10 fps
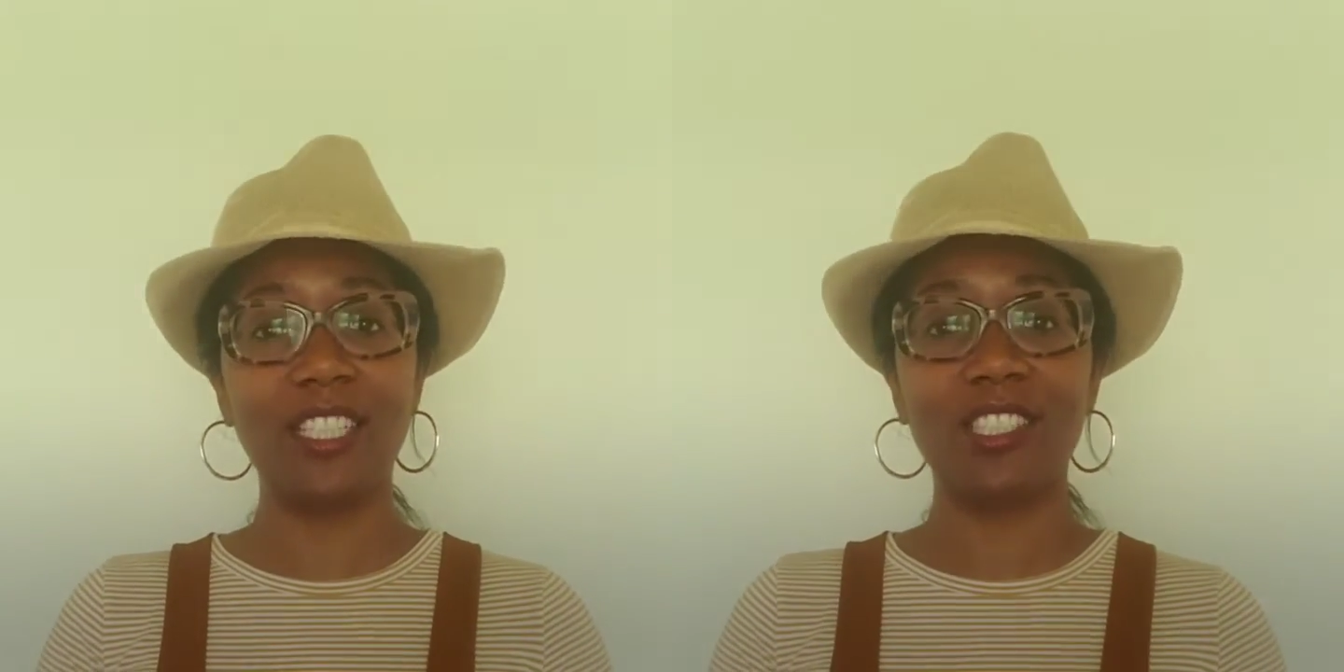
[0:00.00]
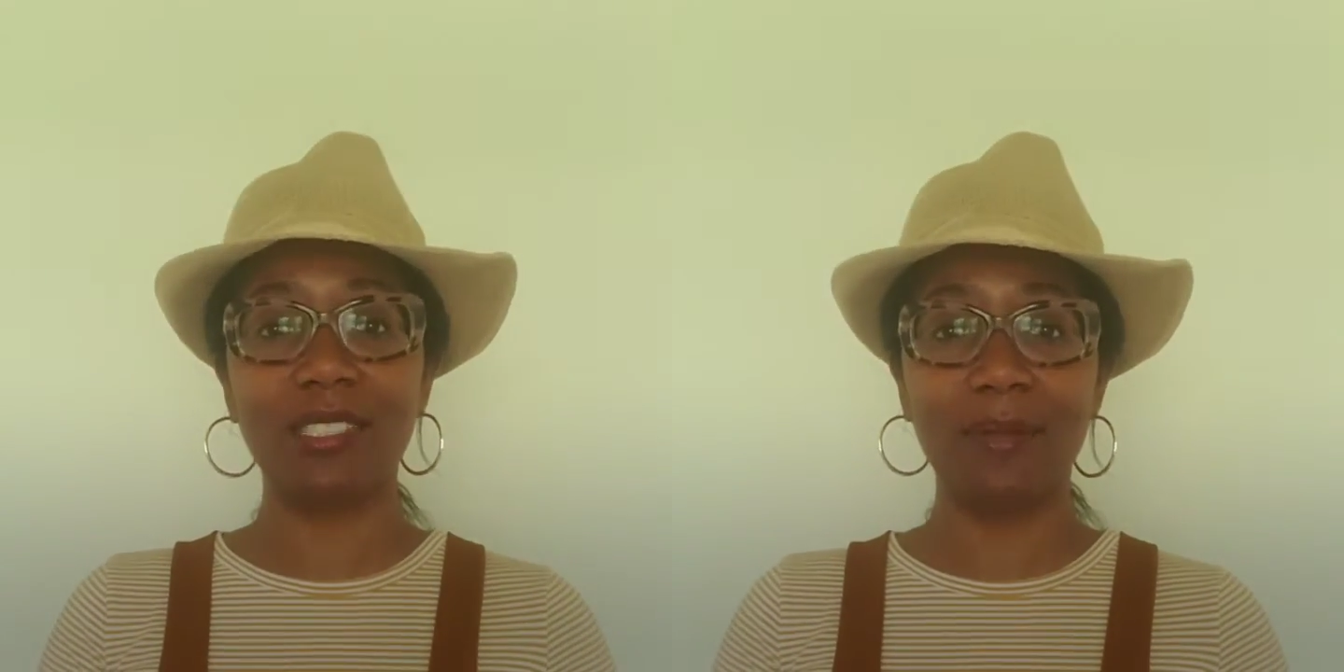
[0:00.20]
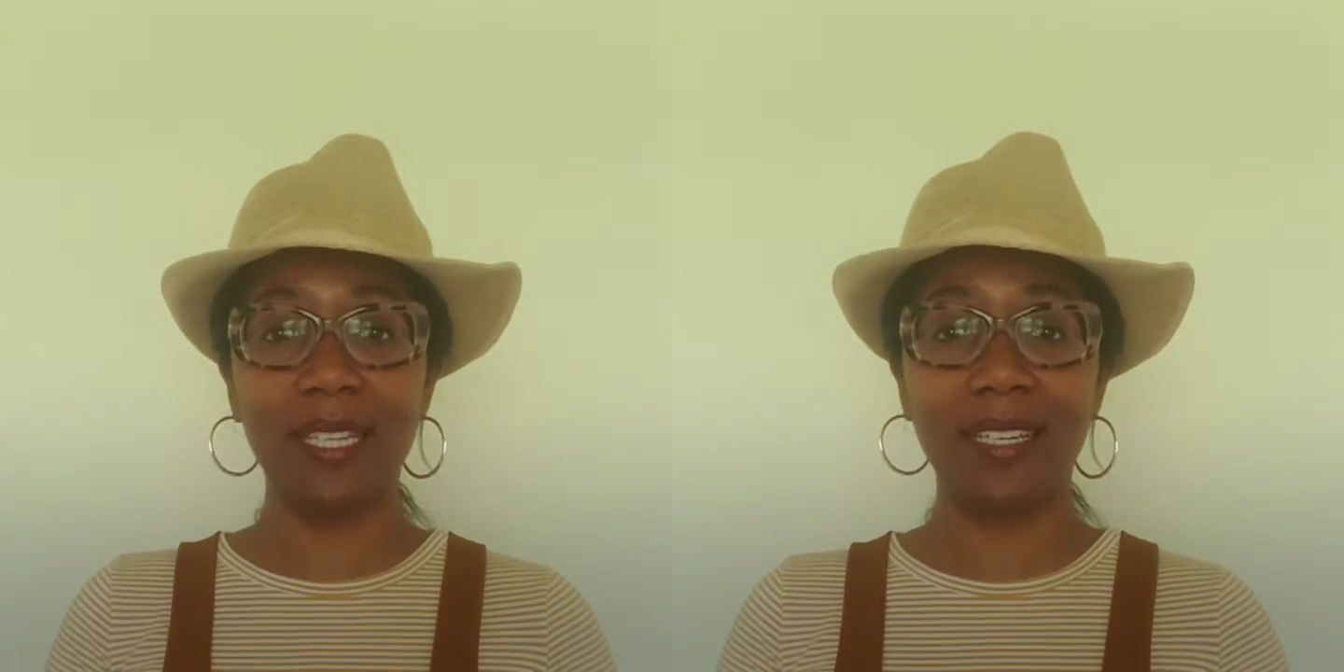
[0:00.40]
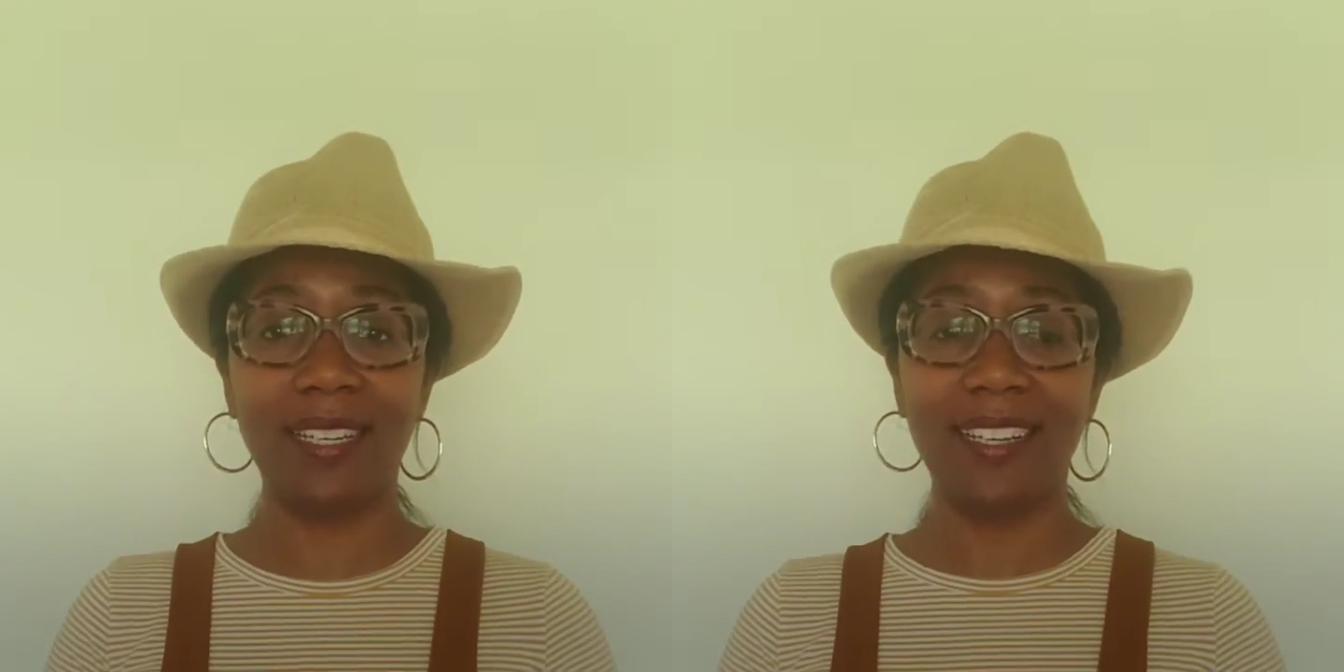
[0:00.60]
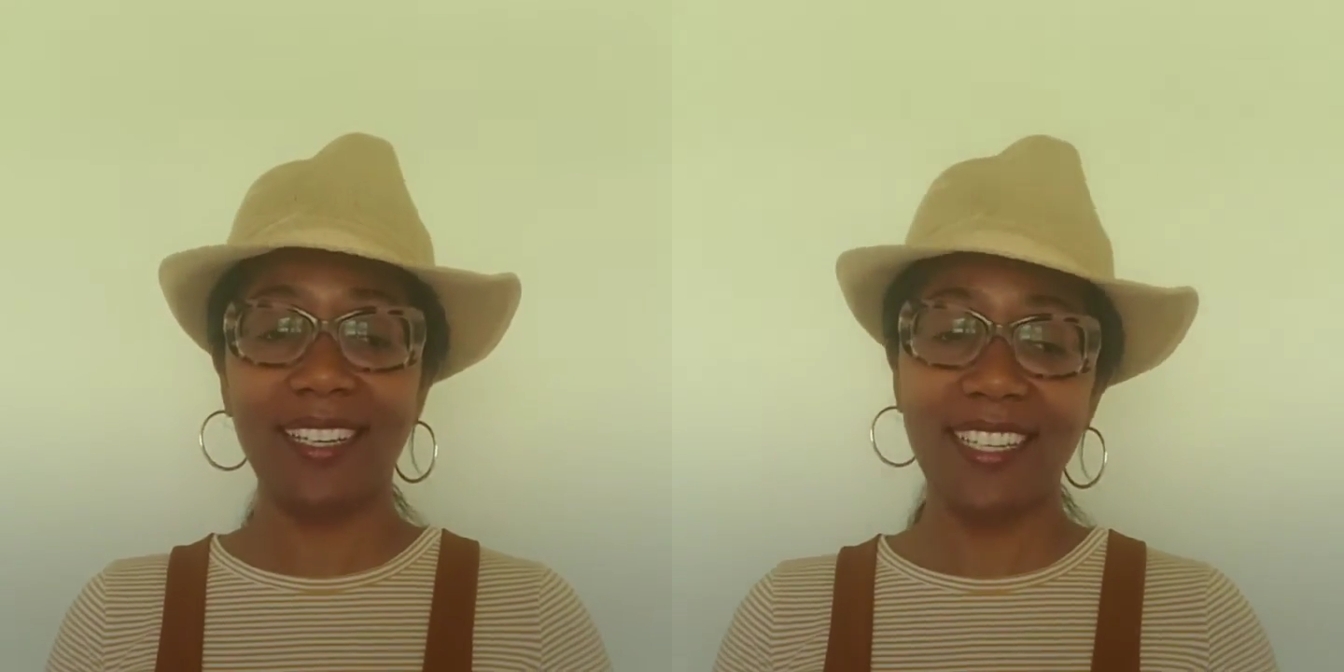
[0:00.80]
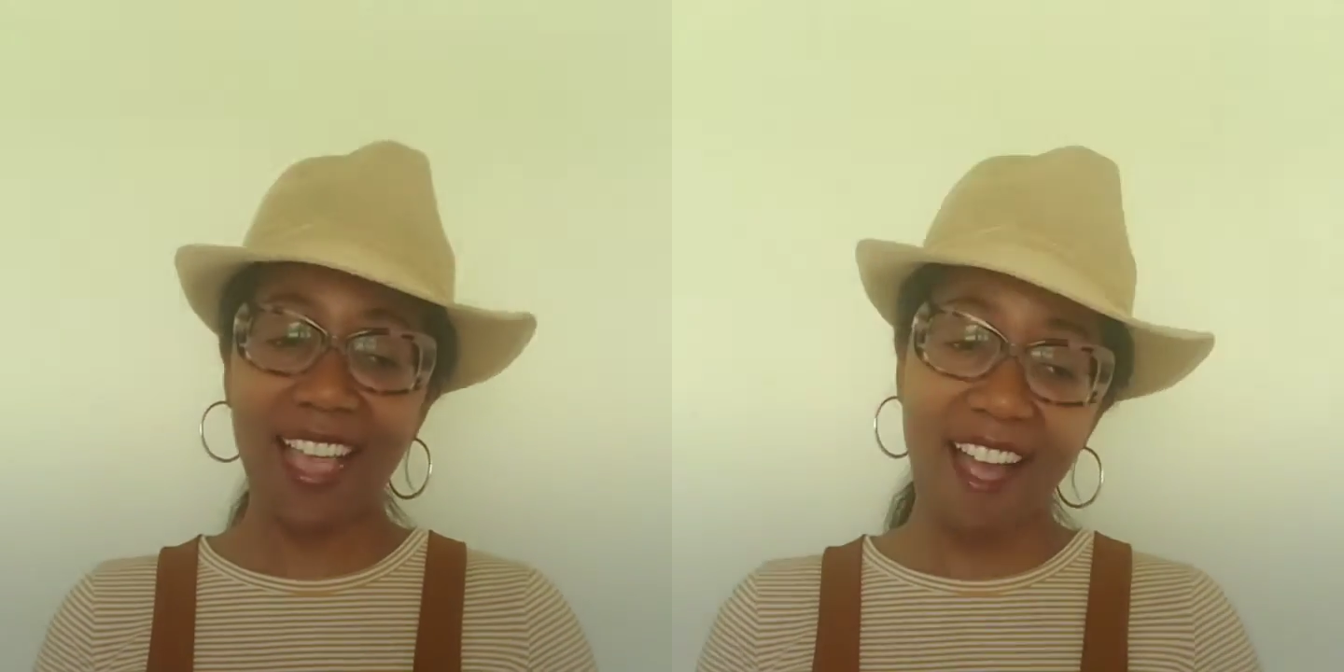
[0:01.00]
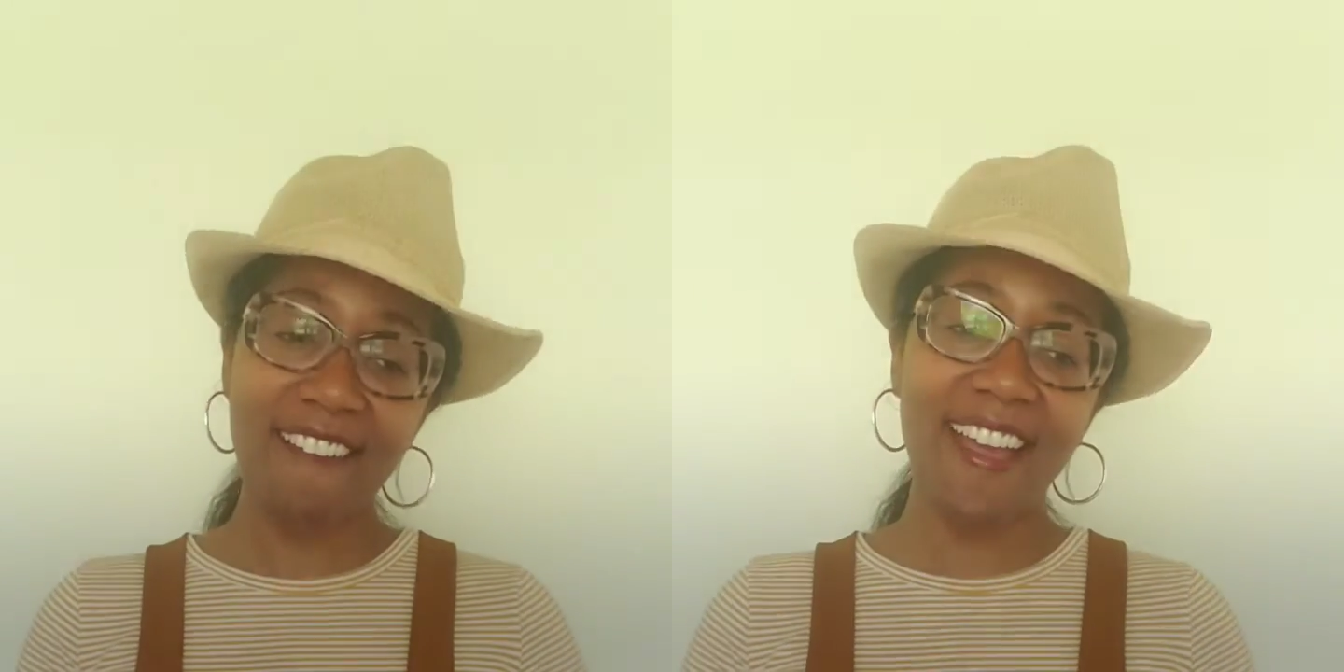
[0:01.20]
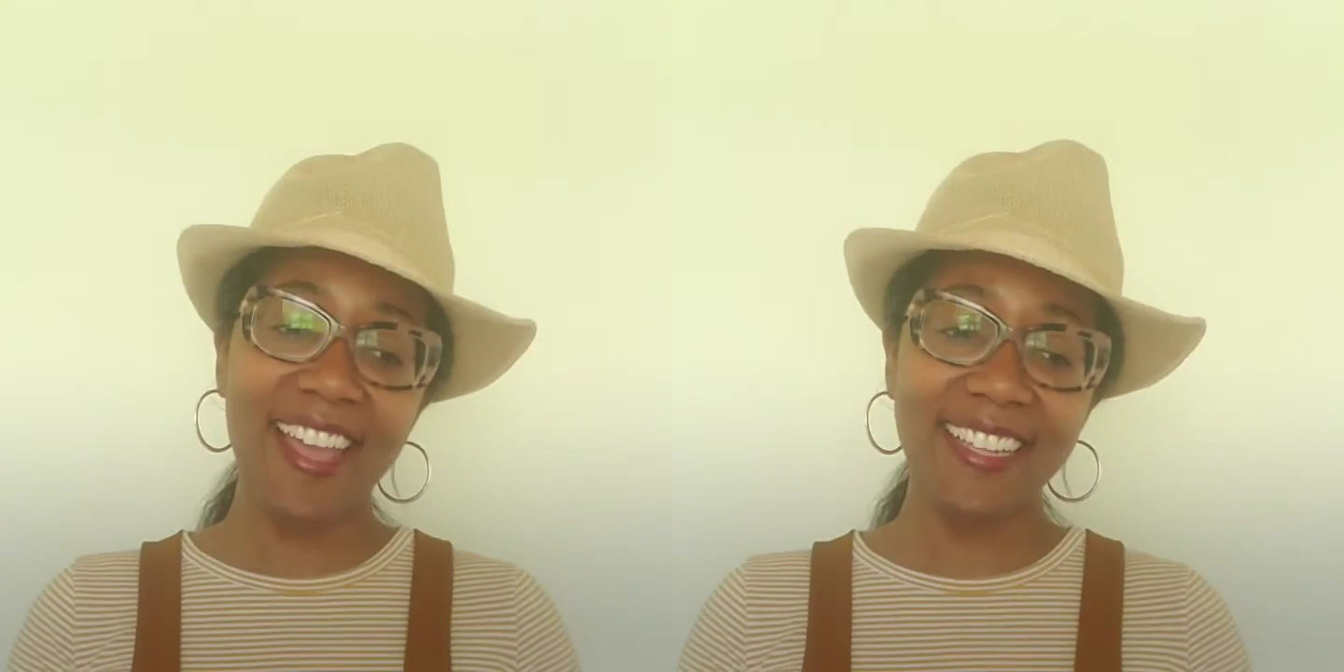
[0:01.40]
It just means, you
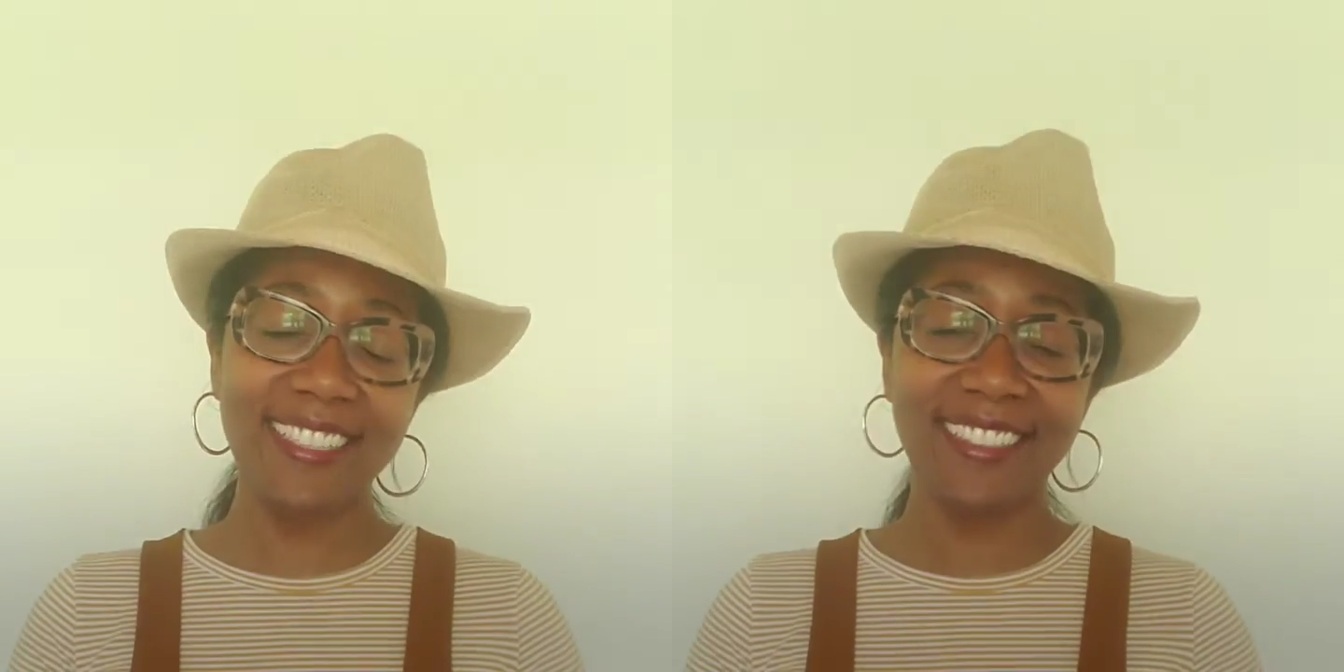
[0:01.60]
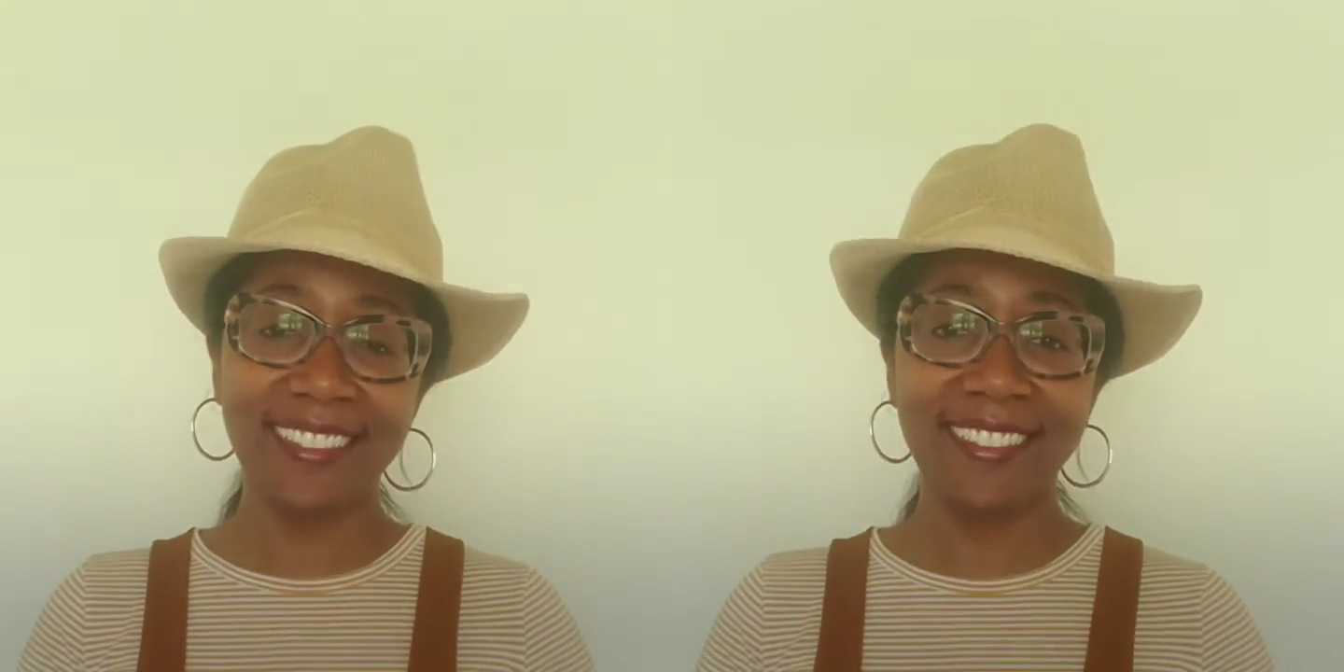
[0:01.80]
alright?